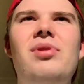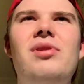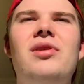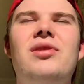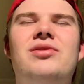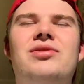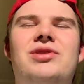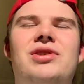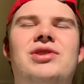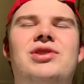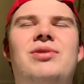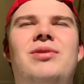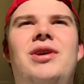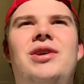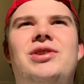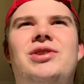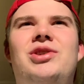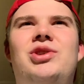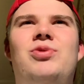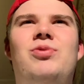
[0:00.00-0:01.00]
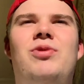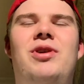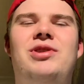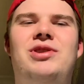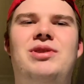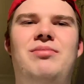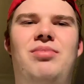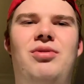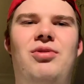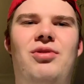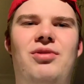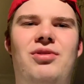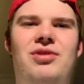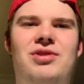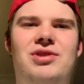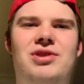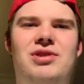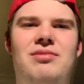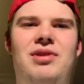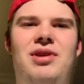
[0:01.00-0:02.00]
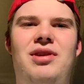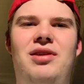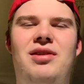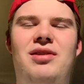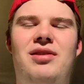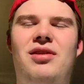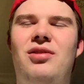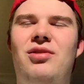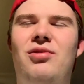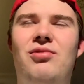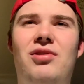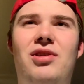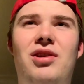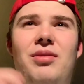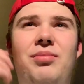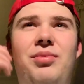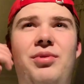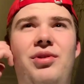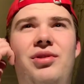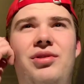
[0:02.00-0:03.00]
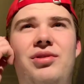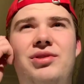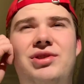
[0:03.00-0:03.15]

situations where it's important to be agreeable,